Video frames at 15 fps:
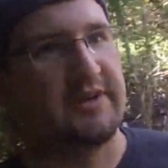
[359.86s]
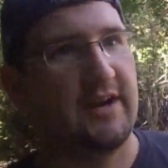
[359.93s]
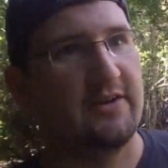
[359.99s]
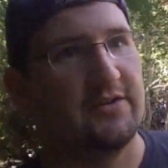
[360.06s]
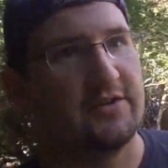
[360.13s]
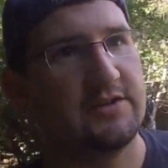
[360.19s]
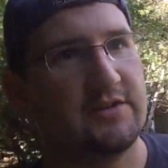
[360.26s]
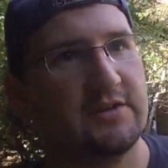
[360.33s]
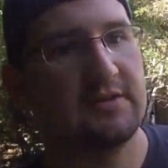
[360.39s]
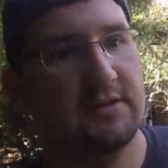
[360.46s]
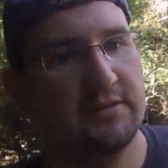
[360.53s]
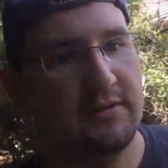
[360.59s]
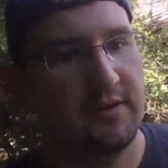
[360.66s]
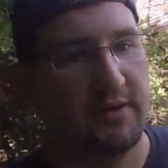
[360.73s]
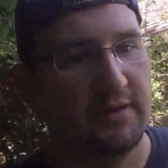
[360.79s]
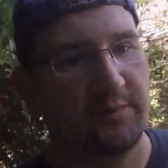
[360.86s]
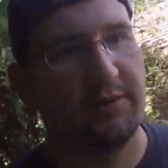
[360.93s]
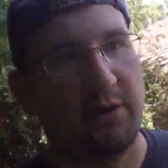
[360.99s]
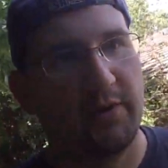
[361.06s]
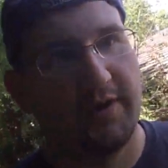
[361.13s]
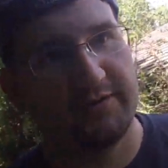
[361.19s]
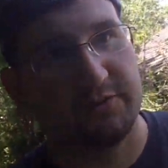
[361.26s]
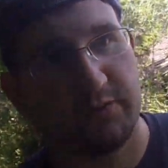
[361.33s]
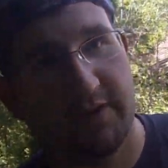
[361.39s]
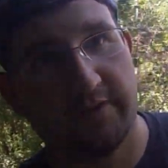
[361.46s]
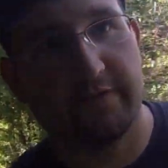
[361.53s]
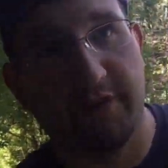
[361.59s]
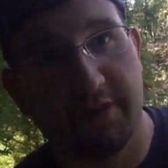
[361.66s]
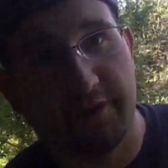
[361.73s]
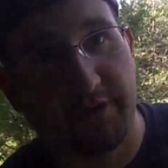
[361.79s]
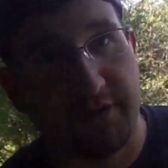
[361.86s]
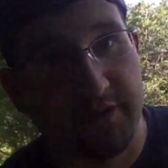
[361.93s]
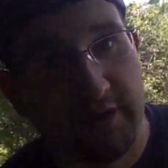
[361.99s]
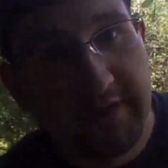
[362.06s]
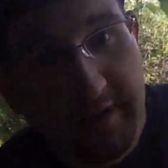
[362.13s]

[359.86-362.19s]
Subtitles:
house. My wife's grandfather